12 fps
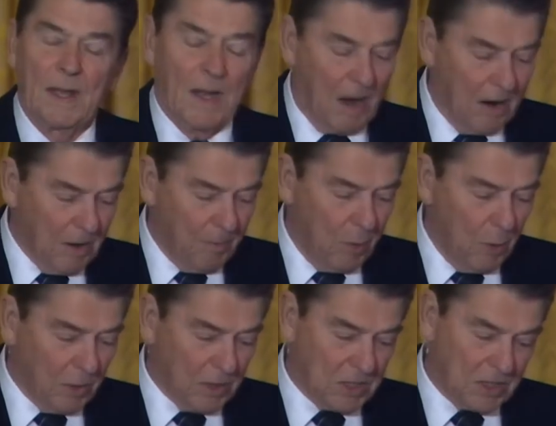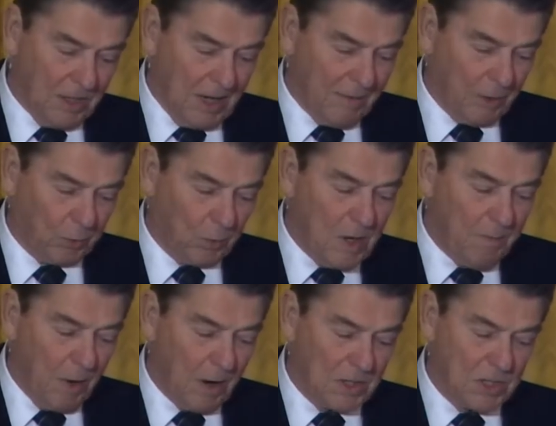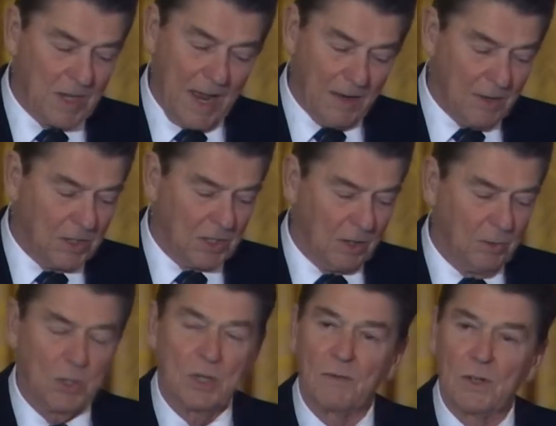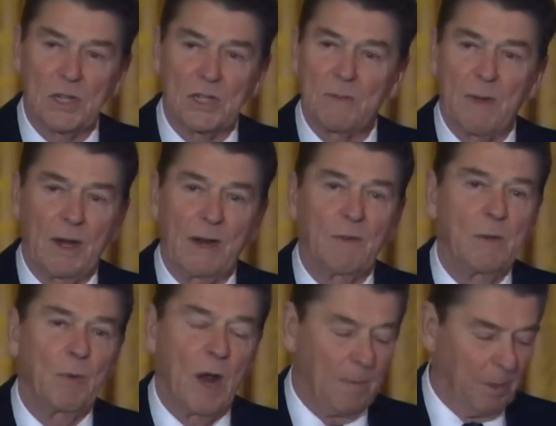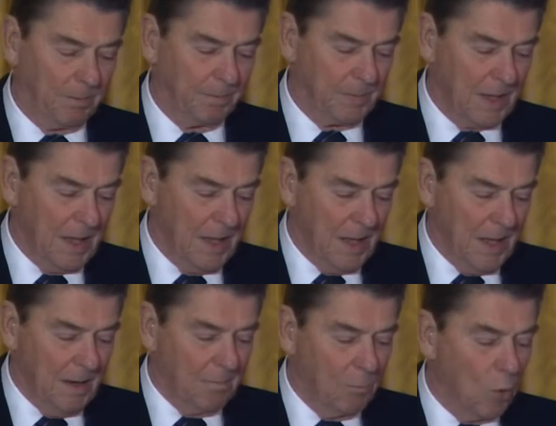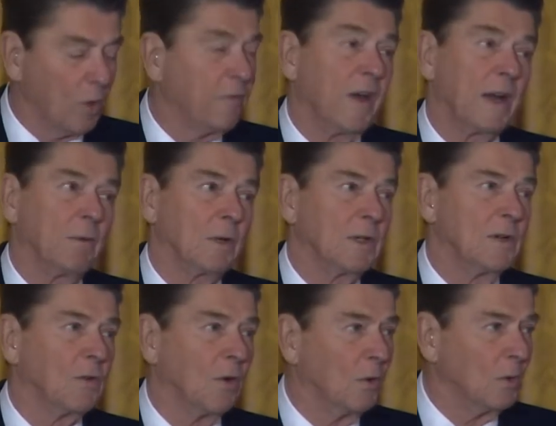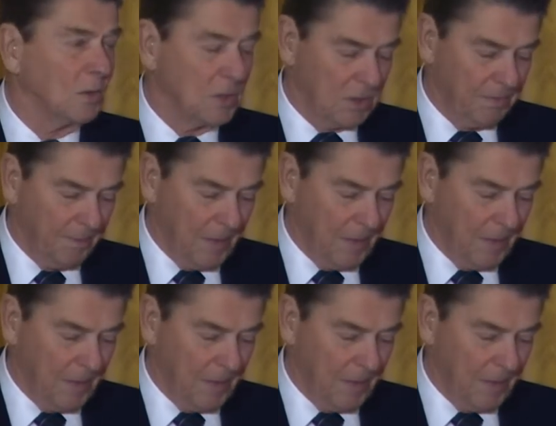Our opponents still have a three part standard solution for just about every problem more federal controls,